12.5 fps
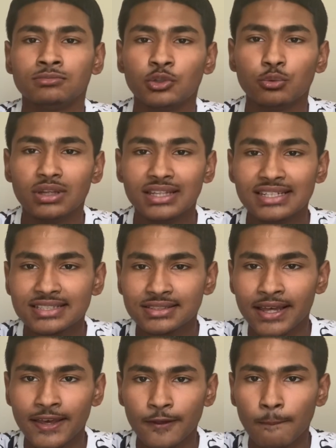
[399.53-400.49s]
release
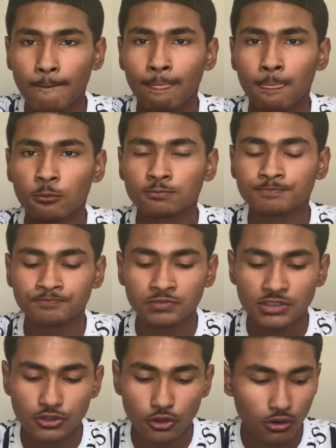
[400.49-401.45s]
date
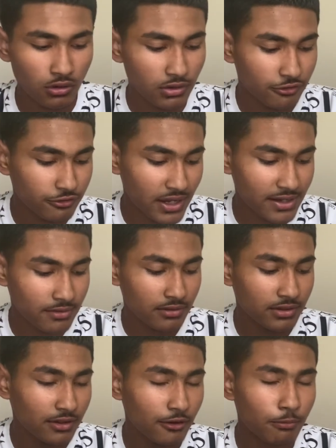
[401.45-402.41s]
so the
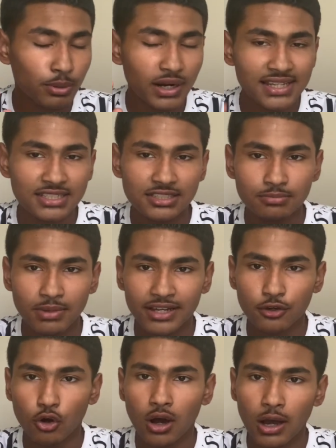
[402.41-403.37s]
the price
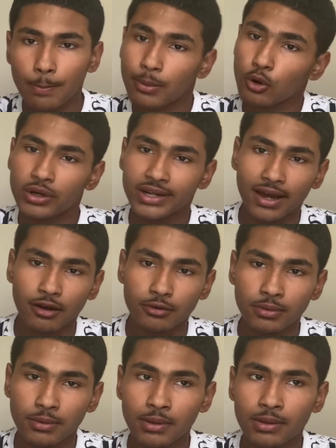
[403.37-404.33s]
might go up or
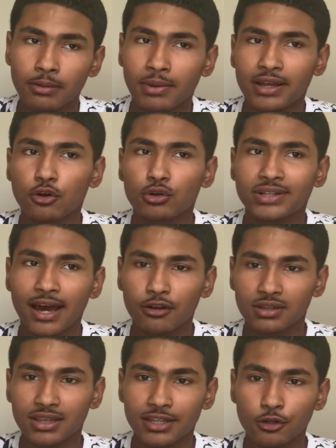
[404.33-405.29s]
down might go
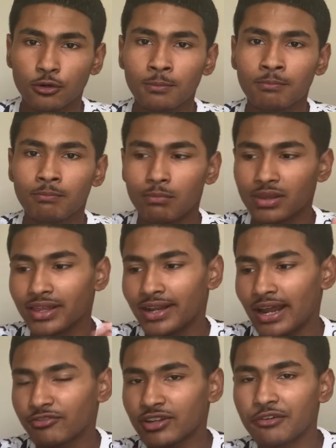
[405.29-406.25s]
down a little, but then
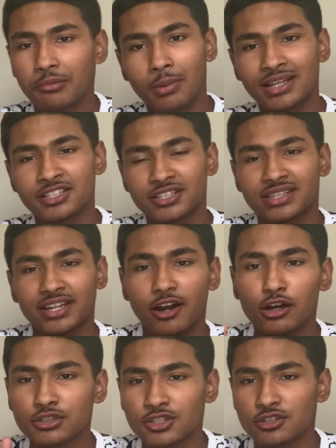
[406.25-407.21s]
after everybody took their
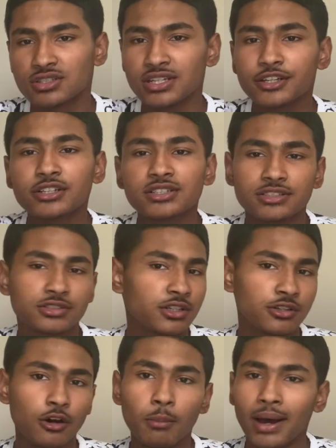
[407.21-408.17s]
L's on sneakers, it's
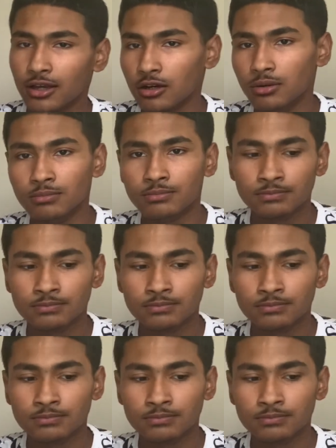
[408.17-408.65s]
gonna go back up.